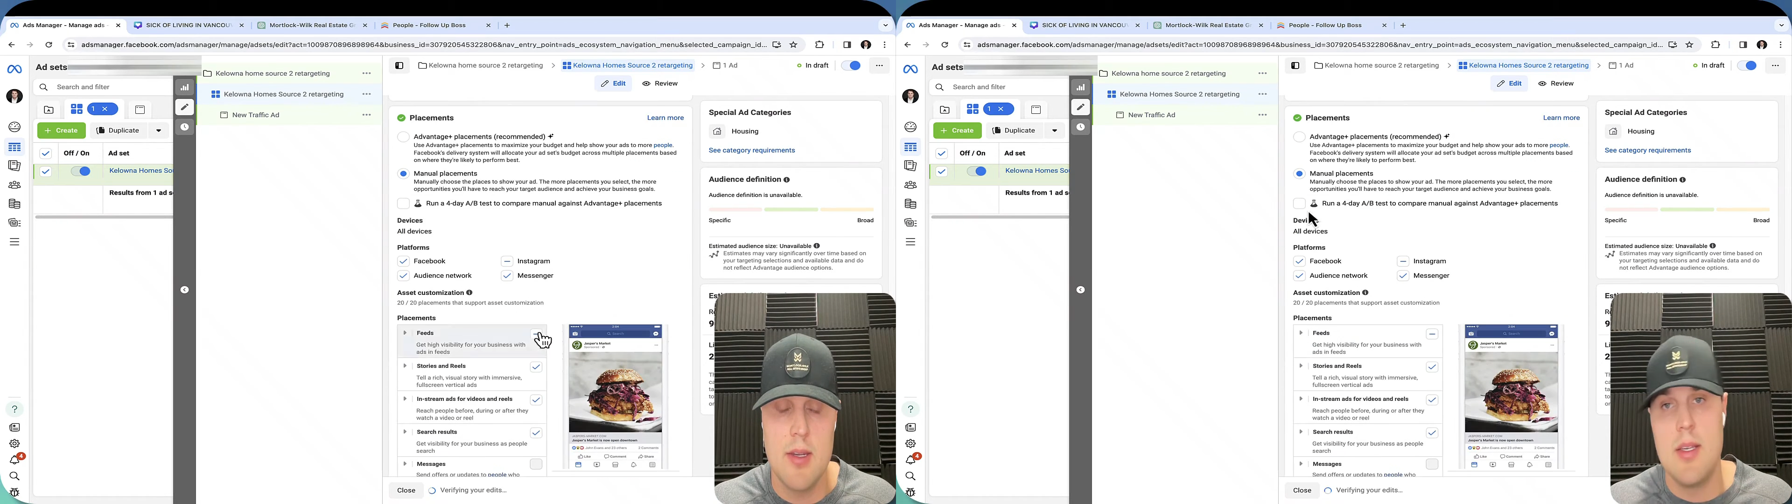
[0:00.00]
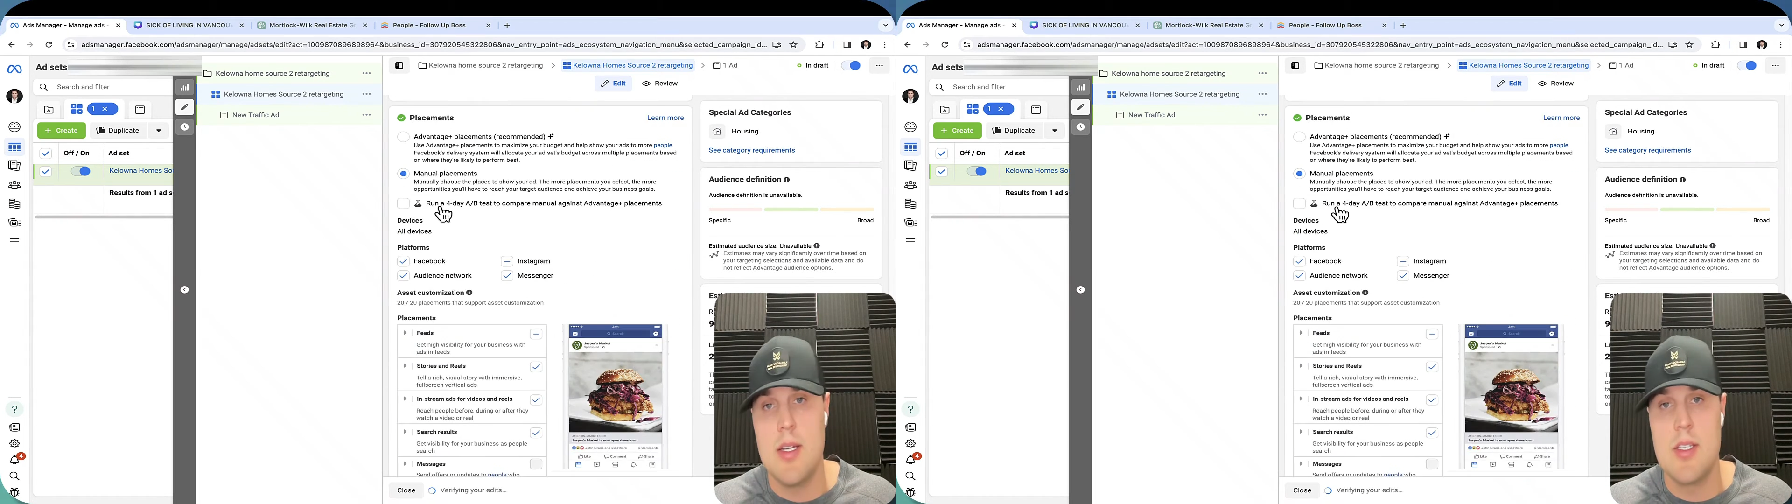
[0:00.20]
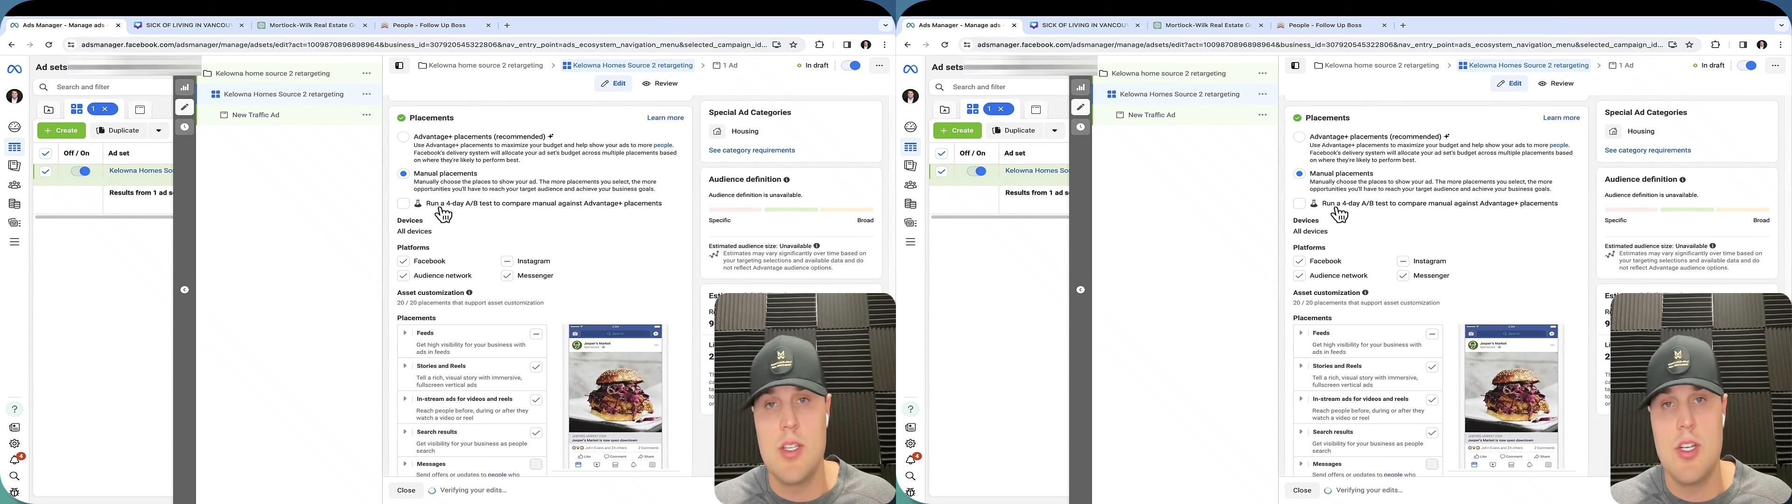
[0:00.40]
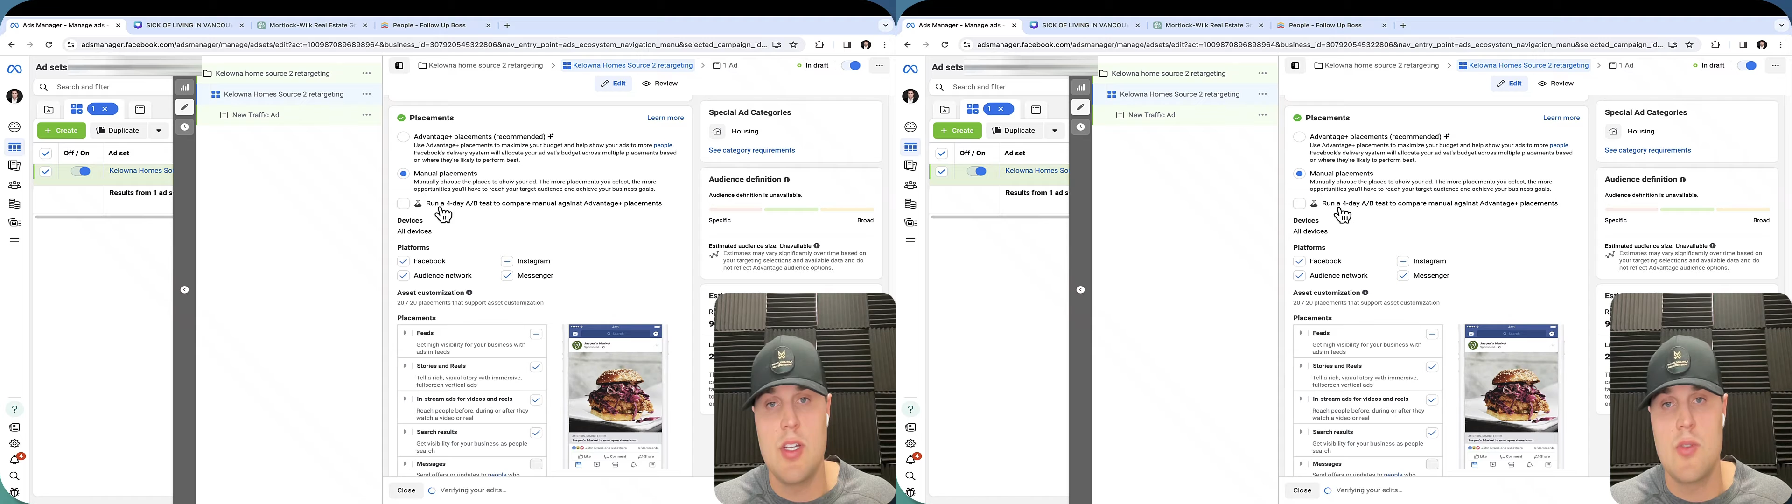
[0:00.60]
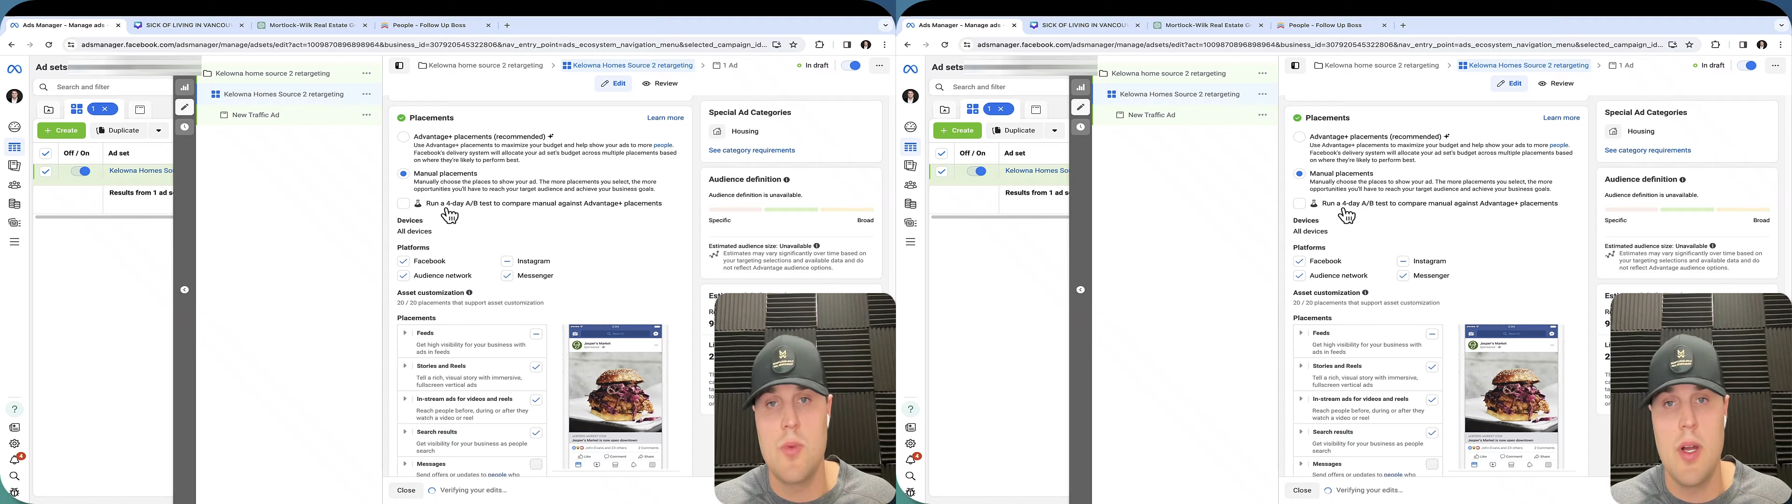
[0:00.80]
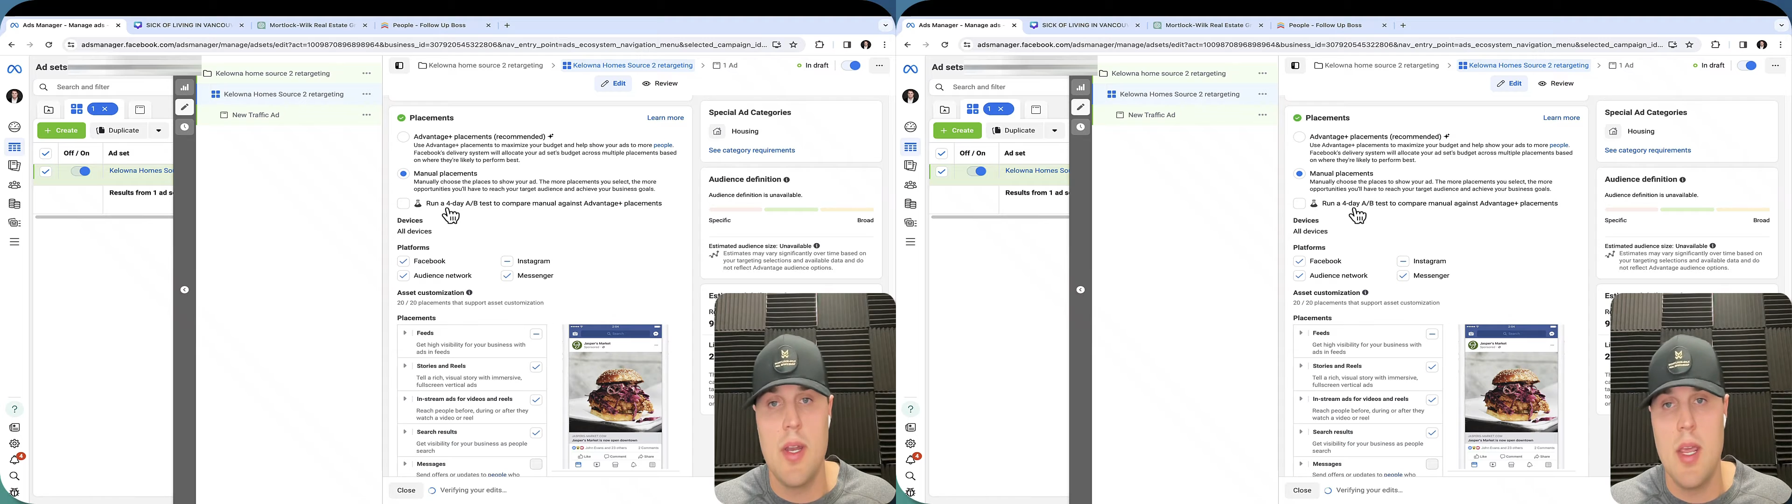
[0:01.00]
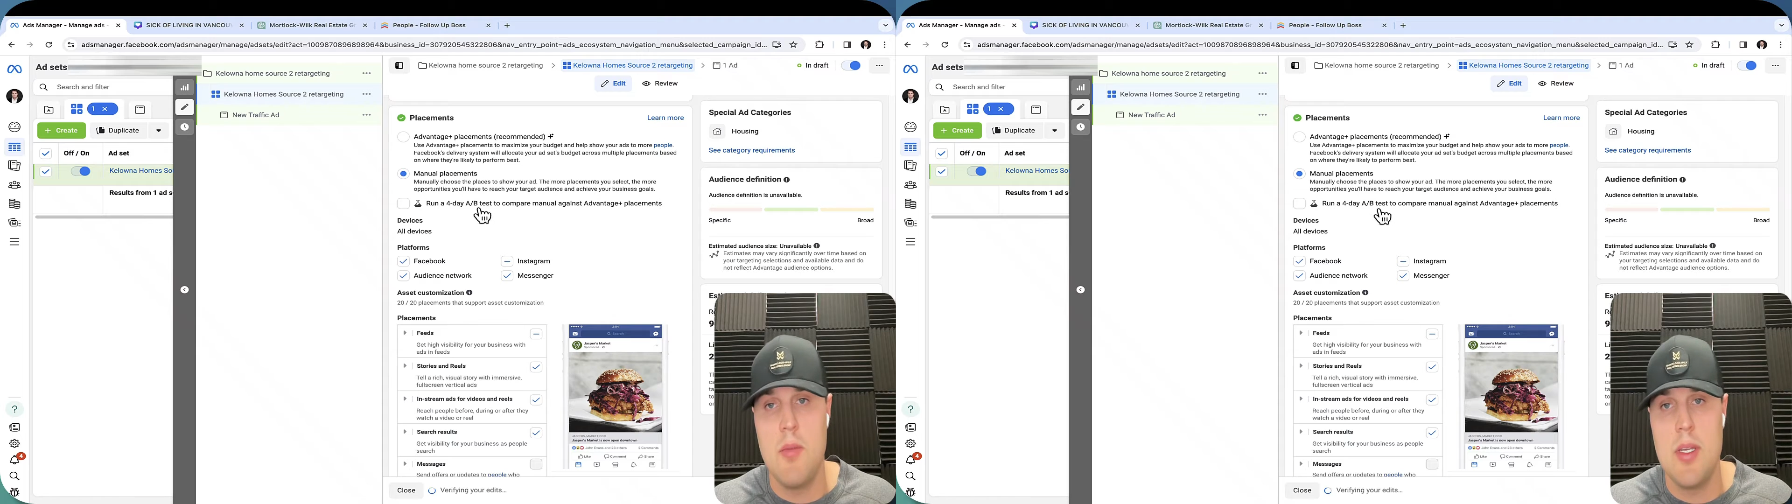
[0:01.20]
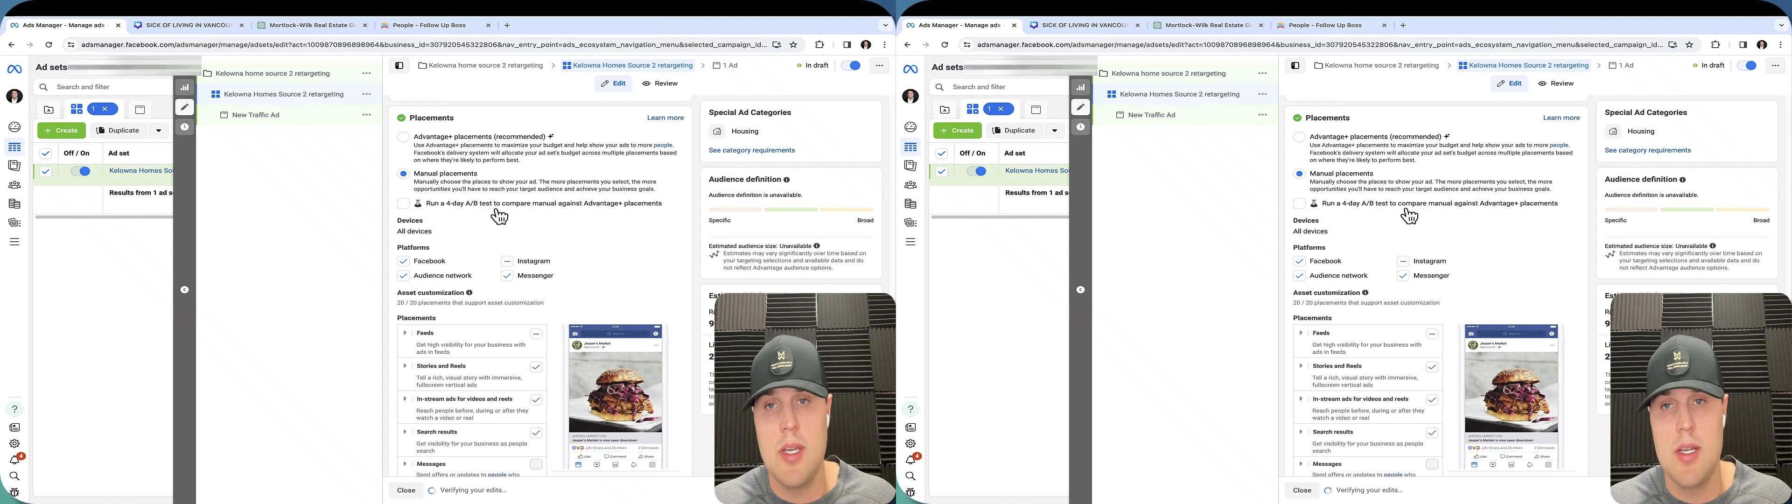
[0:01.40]
It does suggest run
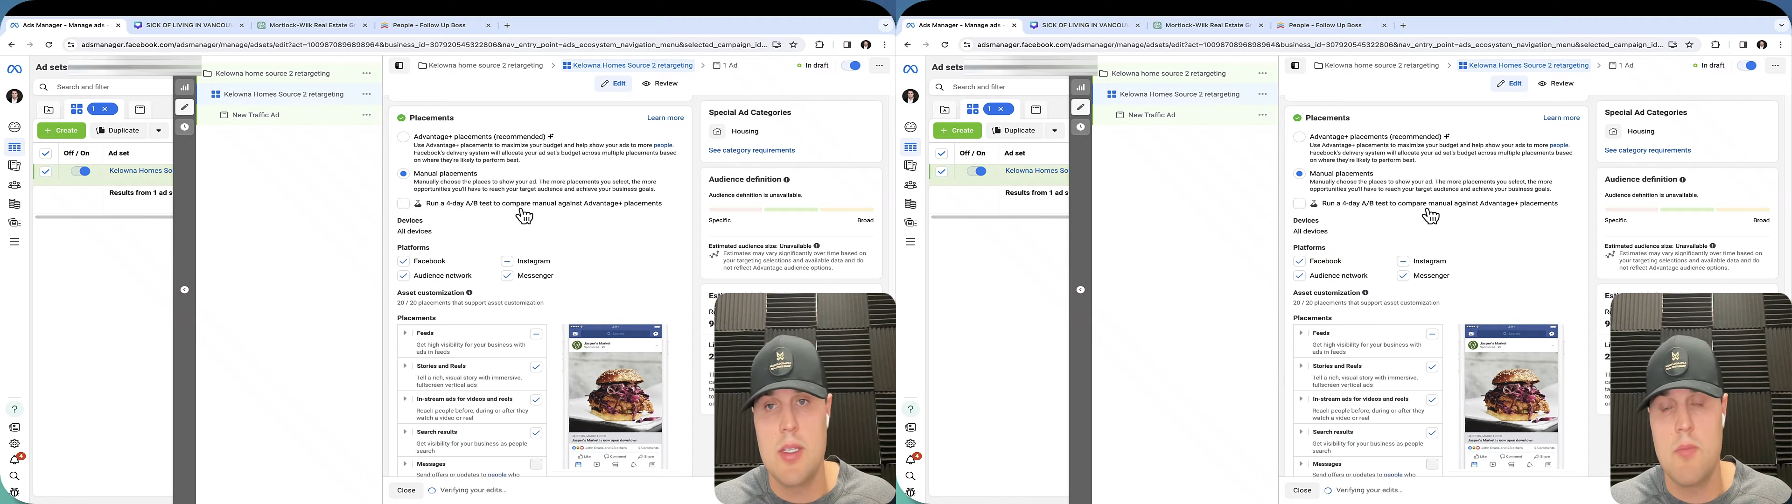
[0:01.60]
A/B test,